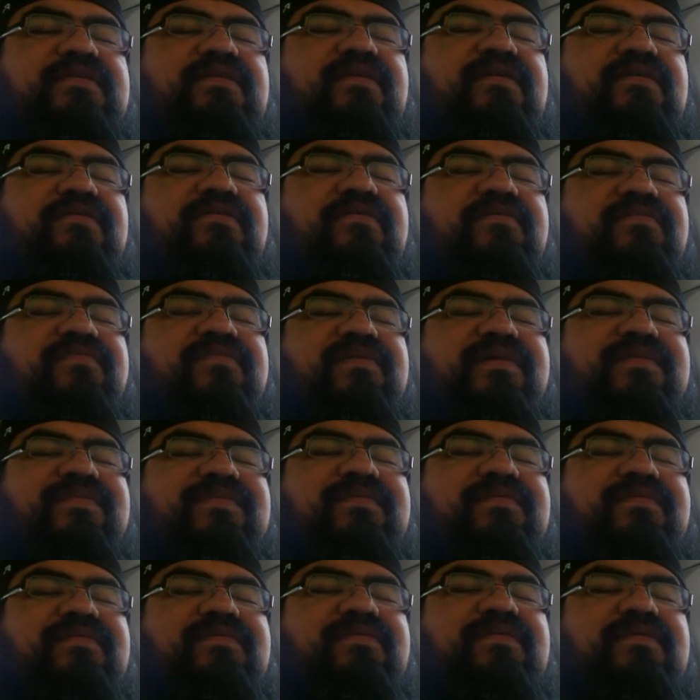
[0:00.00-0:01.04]
the Dallas.Juan
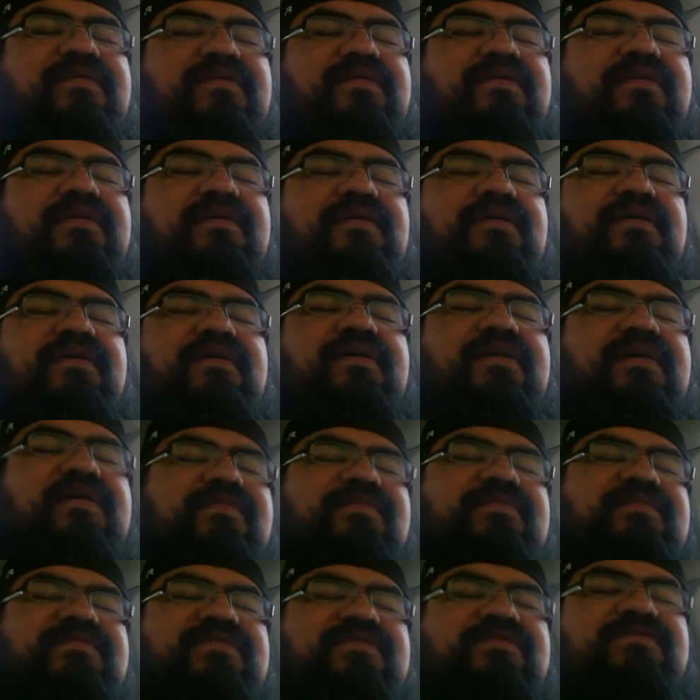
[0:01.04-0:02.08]
Prepper
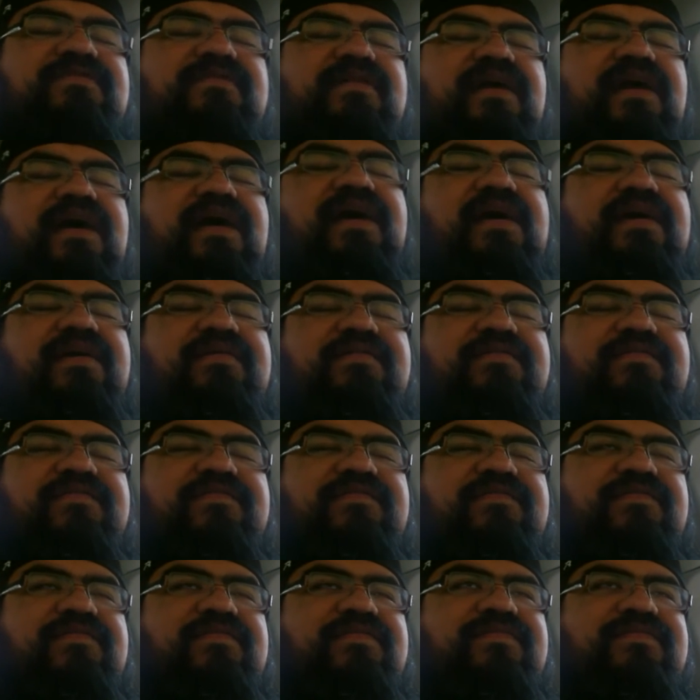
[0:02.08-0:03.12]
coming to you live
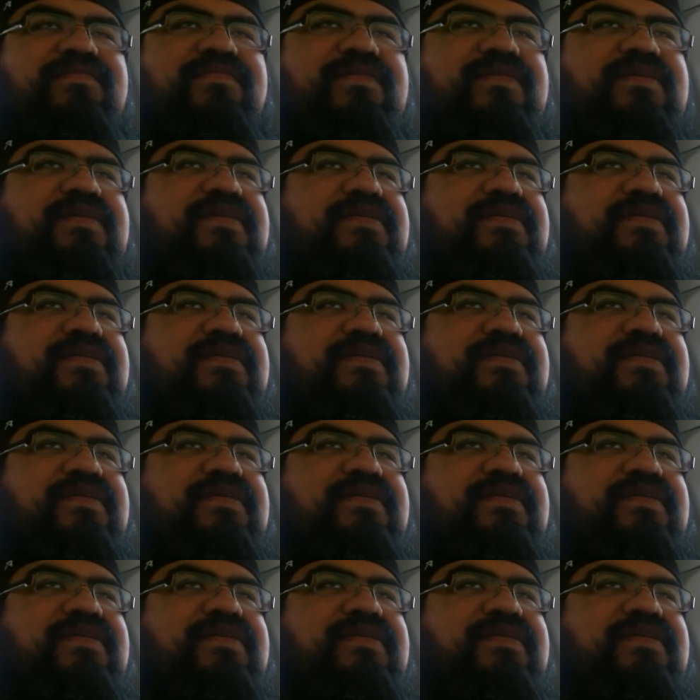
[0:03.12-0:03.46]
from